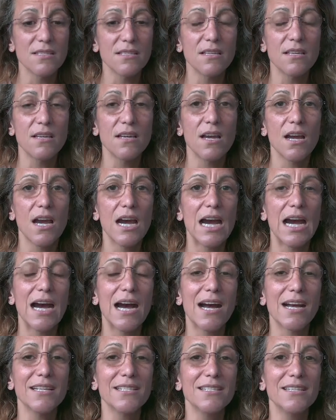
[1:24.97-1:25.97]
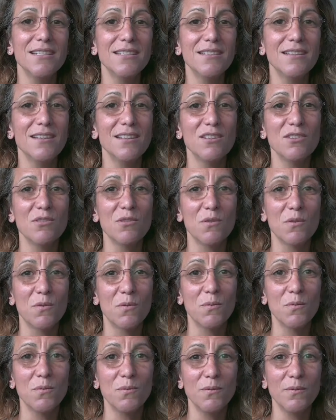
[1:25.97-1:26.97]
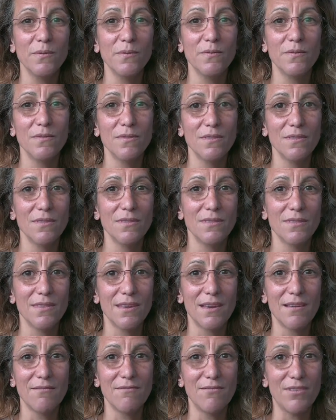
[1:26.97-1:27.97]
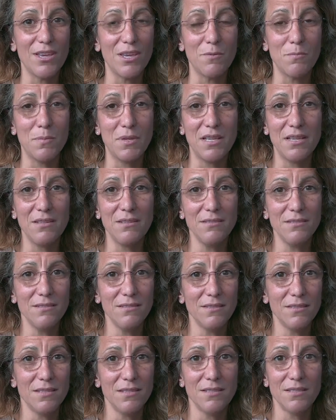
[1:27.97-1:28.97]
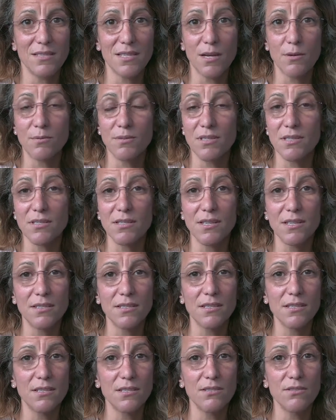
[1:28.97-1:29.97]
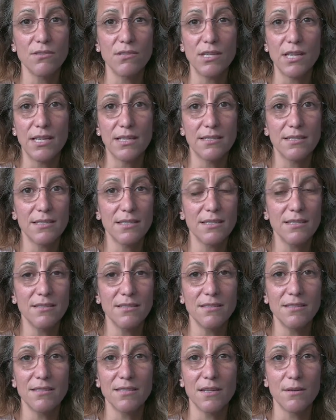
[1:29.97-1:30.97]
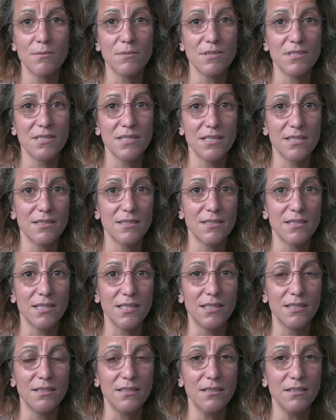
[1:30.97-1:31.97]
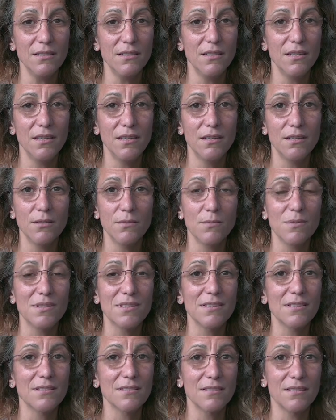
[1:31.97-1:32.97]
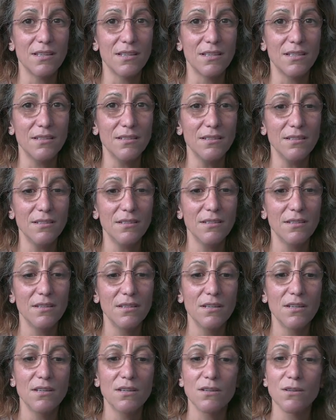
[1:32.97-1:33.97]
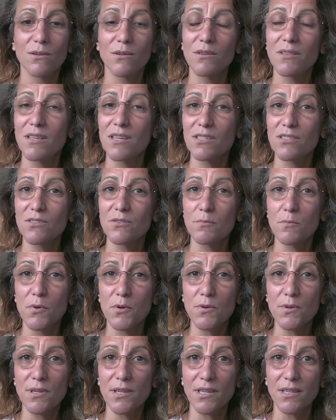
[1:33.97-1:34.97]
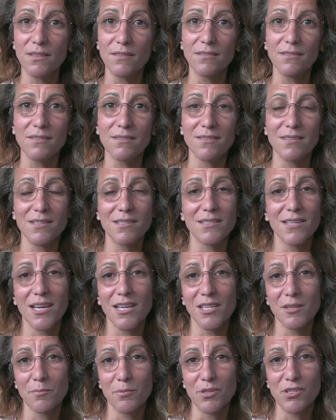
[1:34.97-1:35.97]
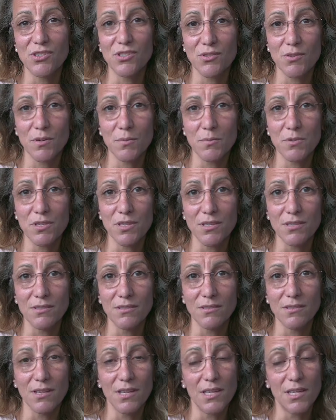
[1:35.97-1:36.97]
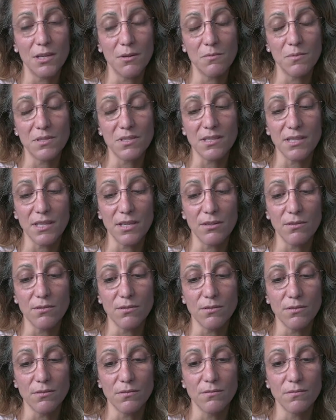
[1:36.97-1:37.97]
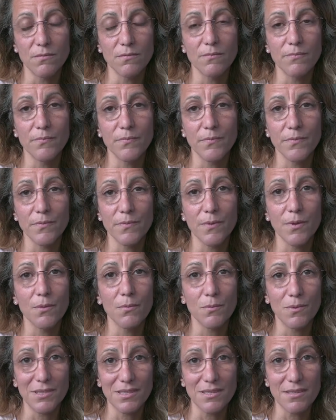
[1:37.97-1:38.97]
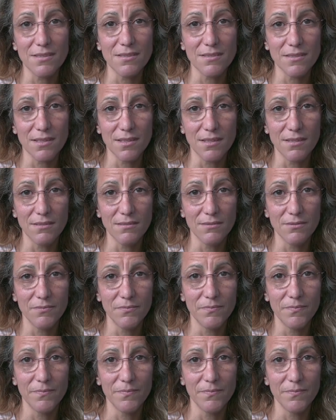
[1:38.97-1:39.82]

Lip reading: See, I did not know that vaping, since I was addicted to nicotine since I was 16, was a sin, or that smoking, since I had a prescription and it was legal, was a sin.